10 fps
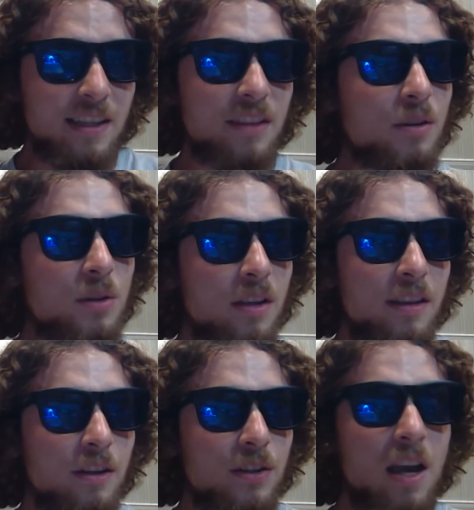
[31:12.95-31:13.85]
that
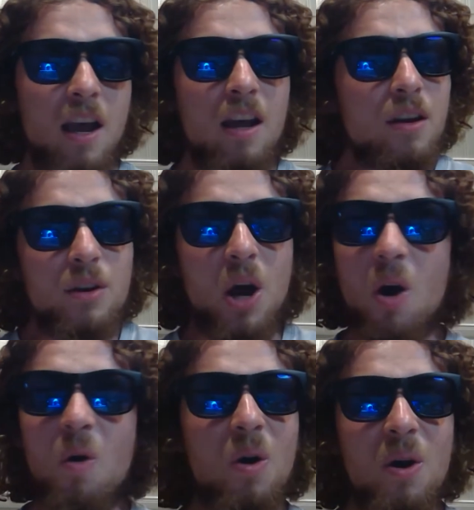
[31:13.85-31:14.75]
there's
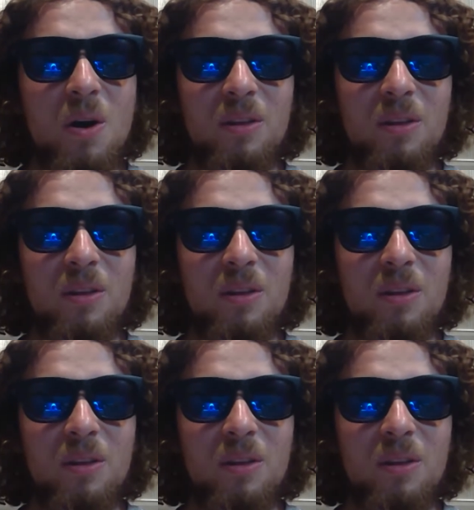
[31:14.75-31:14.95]
no